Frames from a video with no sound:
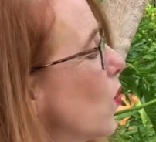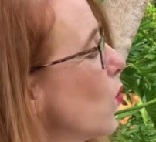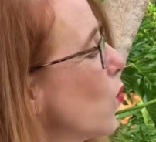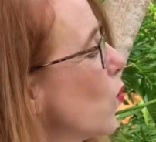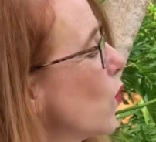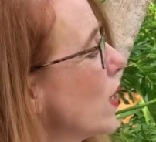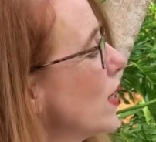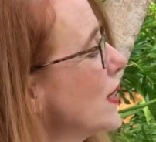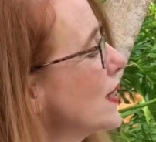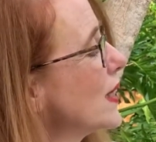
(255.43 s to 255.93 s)

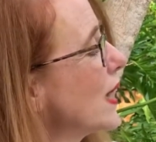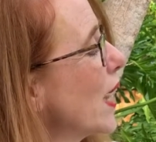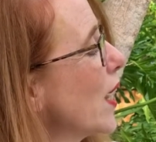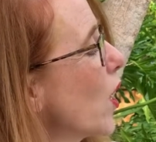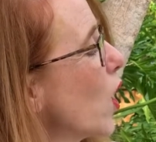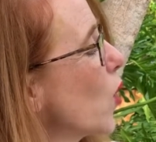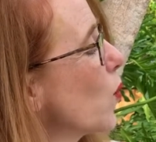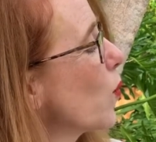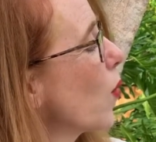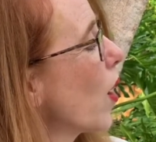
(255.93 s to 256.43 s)
One day
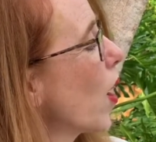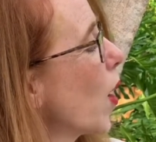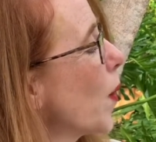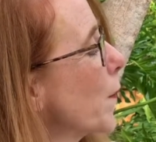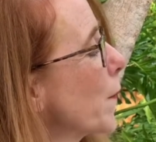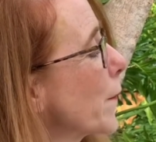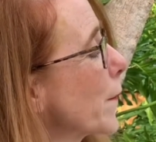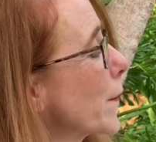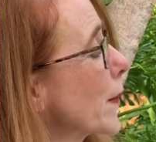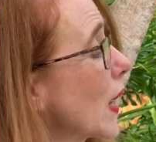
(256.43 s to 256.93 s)
our pop
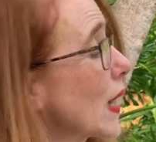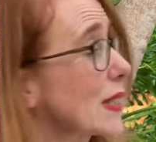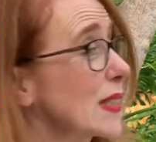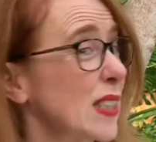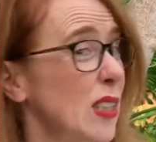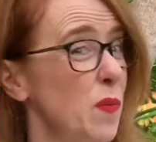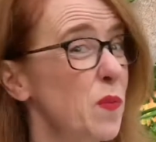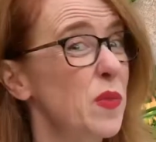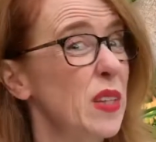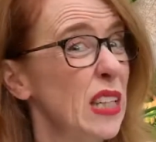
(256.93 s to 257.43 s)
got
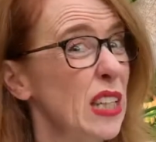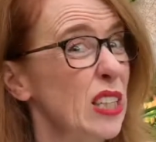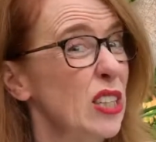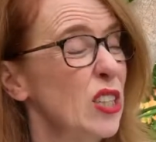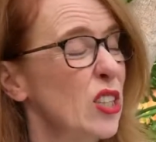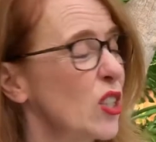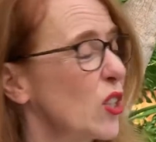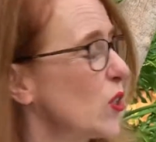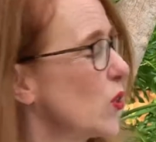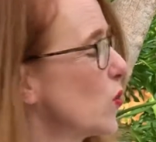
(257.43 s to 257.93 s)
something
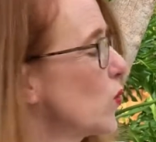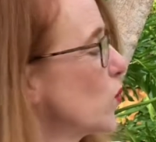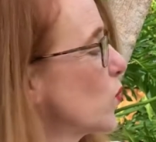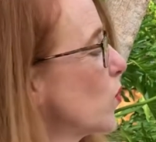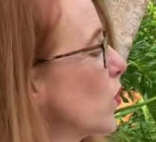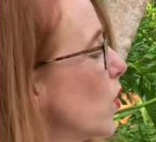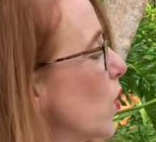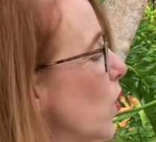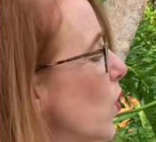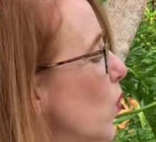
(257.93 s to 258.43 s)
too.
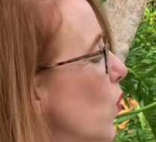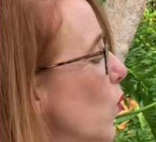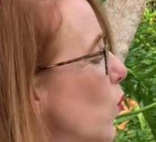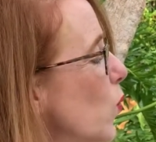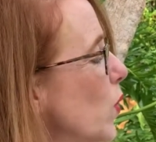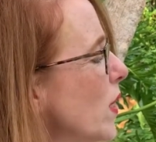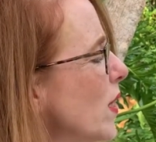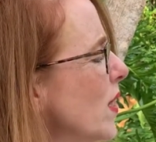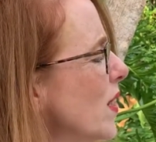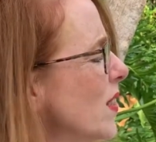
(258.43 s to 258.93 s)

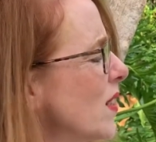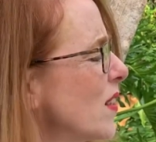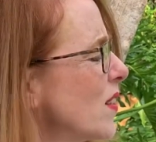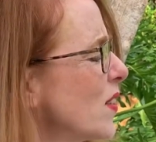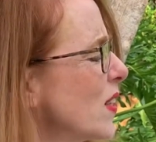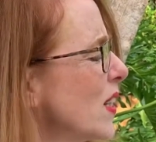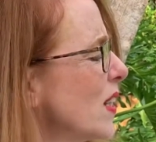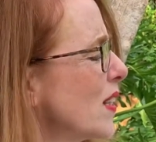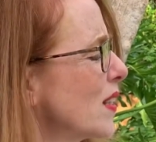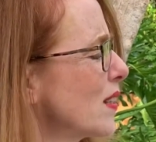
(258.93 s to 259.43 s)
We didn't
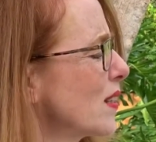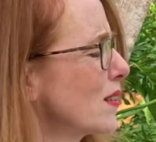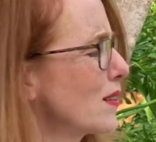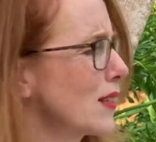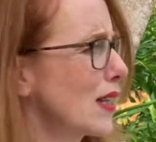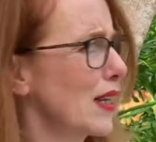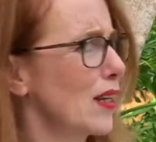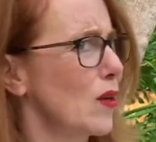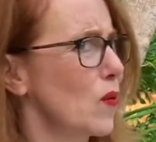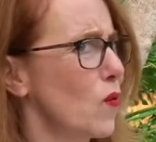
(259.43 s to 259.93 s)
think
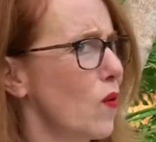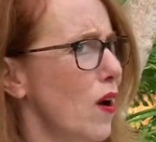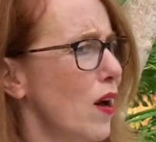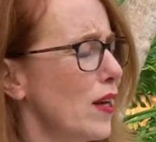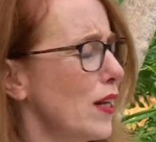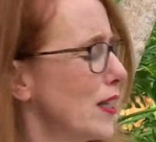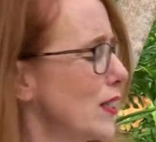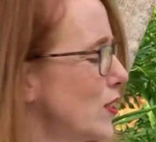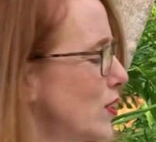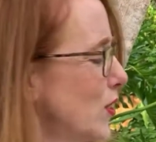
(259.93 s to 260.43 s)
he
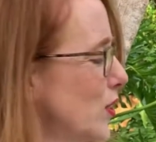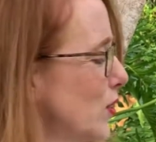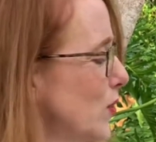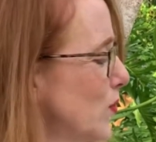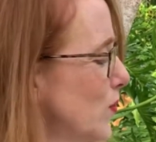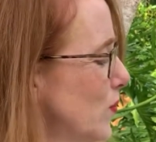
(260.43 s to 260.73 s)
wanted to.